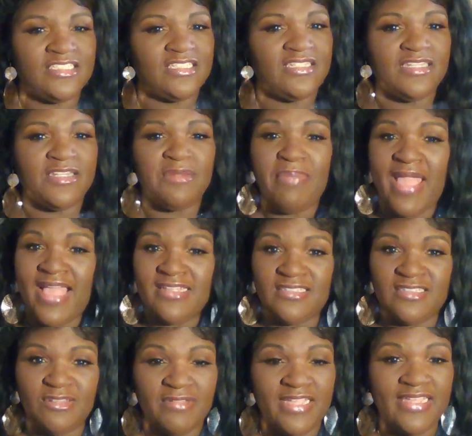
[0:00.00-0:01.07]
She could have
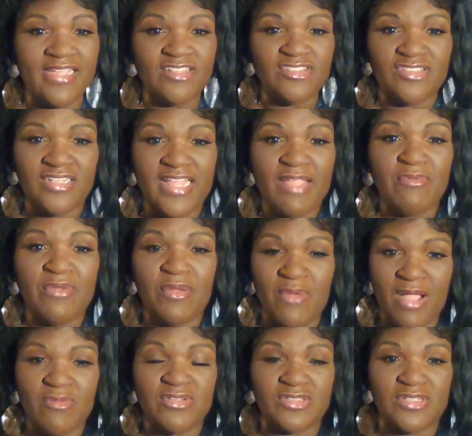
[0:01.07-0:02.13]
passed away yesterday with
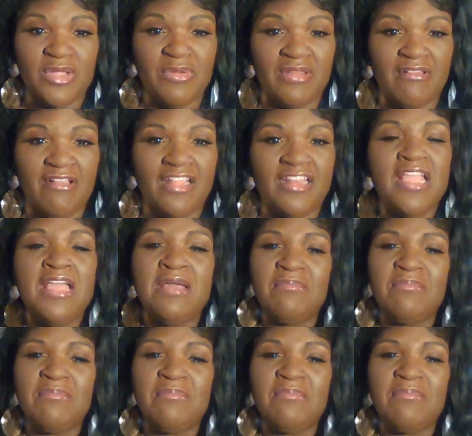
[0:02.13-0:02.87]
what was going on,